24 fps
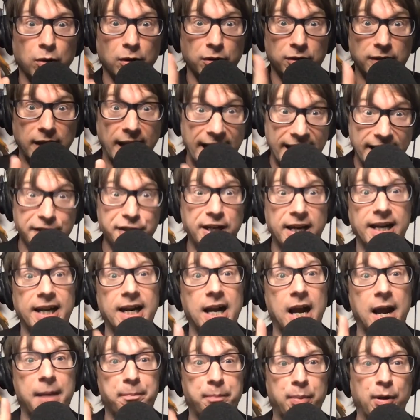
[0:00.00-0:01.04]
well, AJ
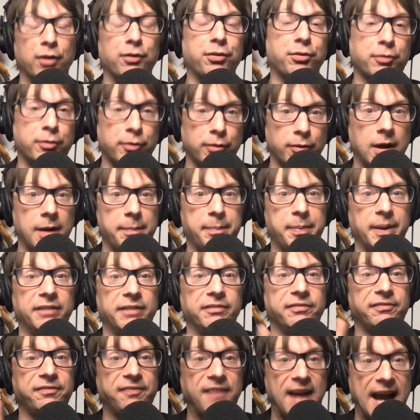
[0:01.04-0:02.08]
and I both grew up
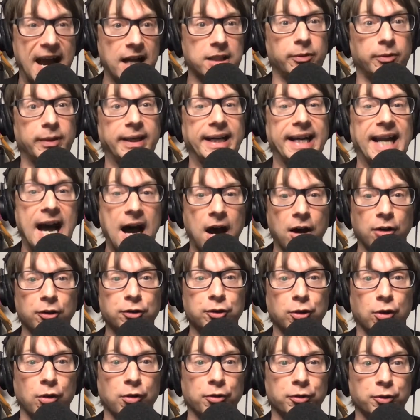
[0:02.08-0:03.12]
in factory
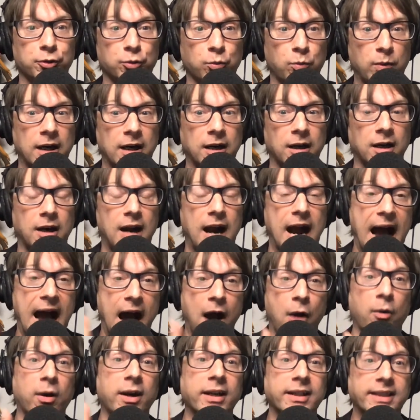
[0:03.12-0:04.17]
households where
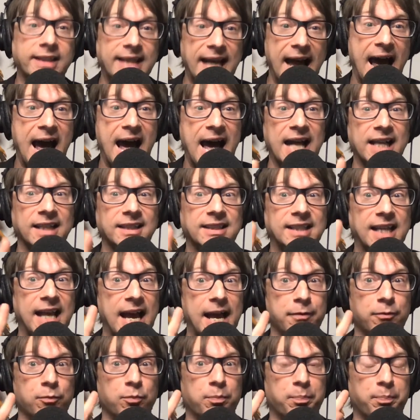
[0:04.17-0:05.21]
our dads
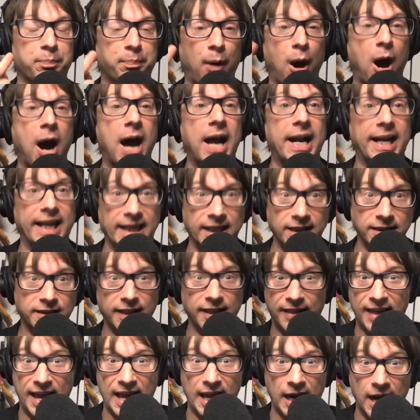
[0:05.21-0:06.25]
had bought
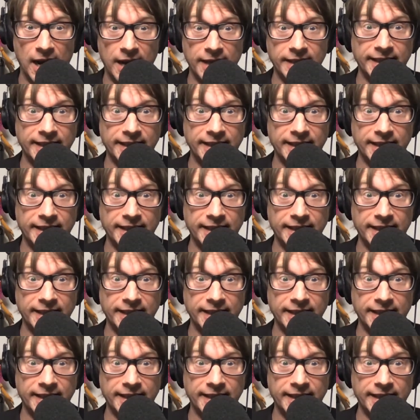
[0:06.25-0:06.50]
into that